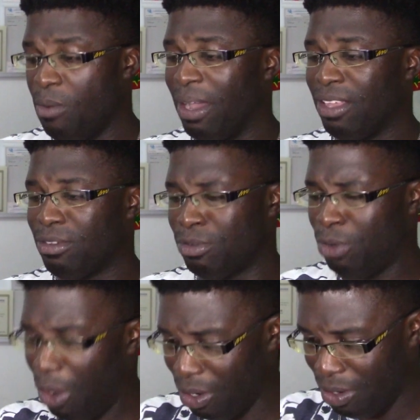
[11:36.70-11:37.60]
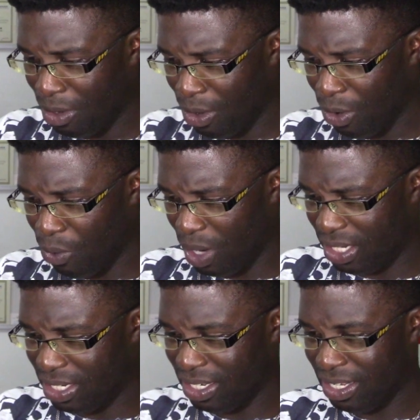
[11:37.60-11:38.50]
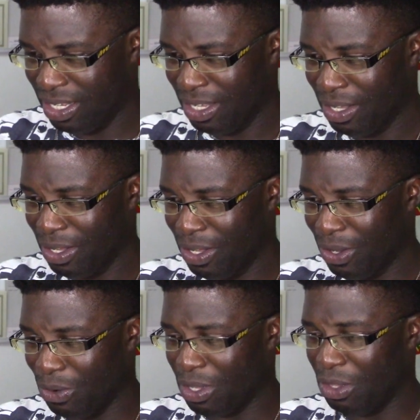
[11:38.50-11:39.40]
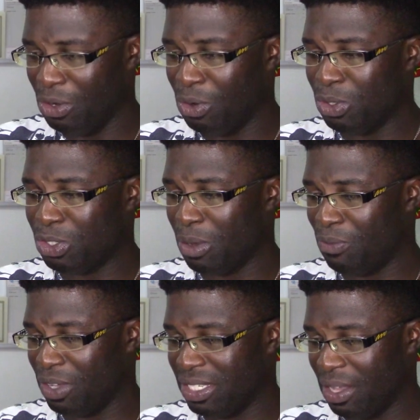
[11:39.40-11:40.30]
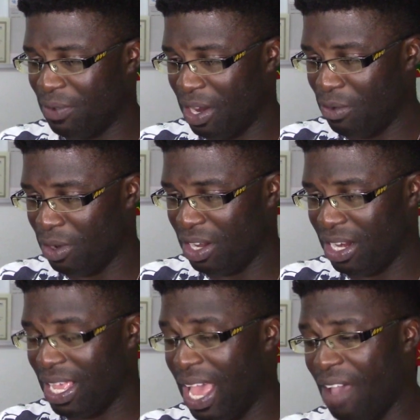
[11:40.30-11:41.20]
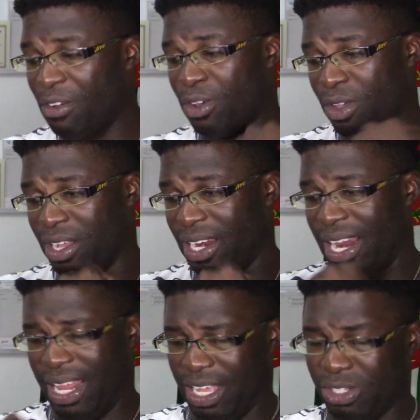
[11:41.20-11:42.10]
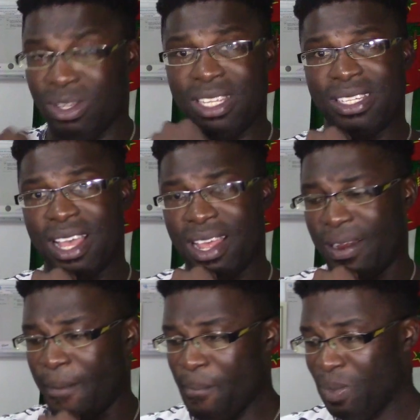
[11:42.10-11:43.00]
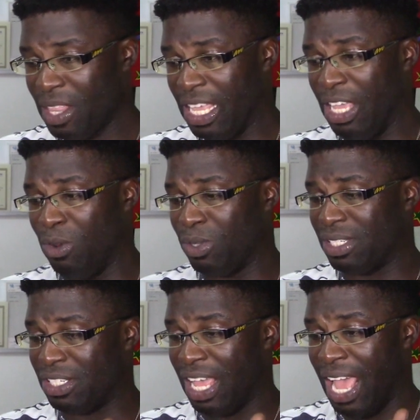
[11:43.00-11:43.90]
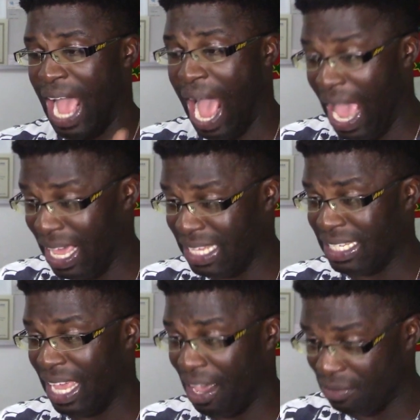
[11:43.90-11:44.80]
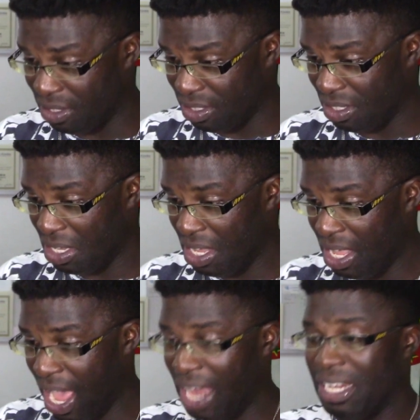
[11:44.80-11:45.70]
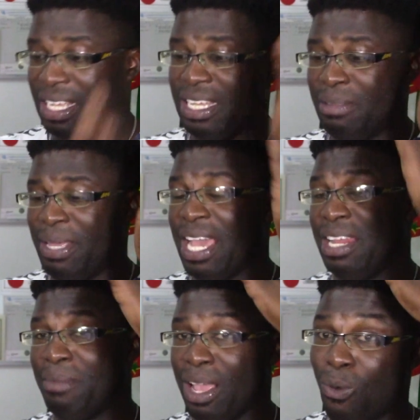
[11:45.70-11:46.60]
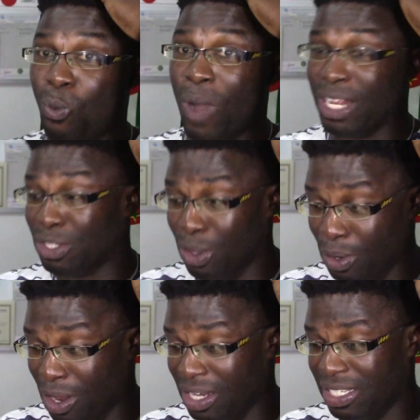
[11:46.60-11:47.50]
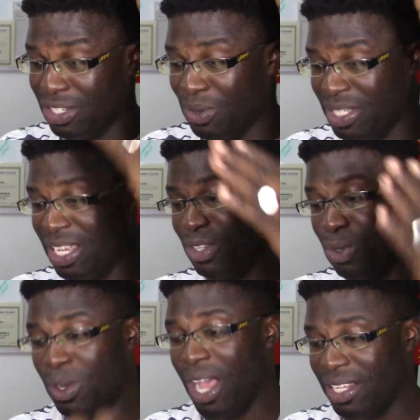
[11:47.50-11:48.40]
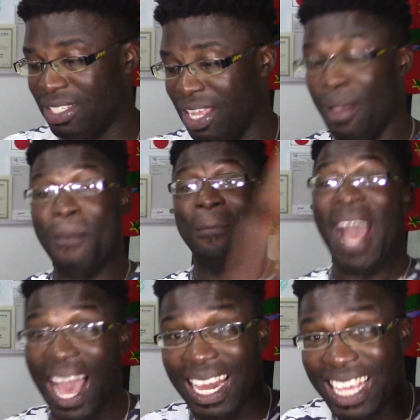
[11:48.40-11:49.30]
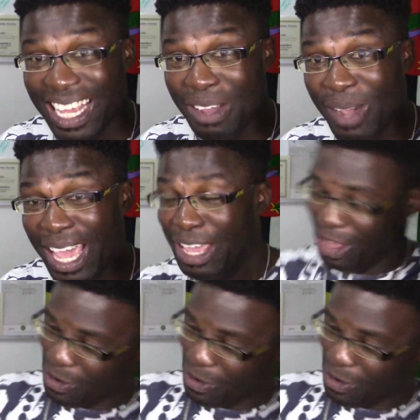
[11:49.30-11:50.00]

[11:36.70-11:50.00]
my god! What? Okay, you know something's definitely wrong there. The guy have an X on his hand. He looks high as heaven. And the girl behind him like, what is going on? This is crazy. And two cats, they're partying away.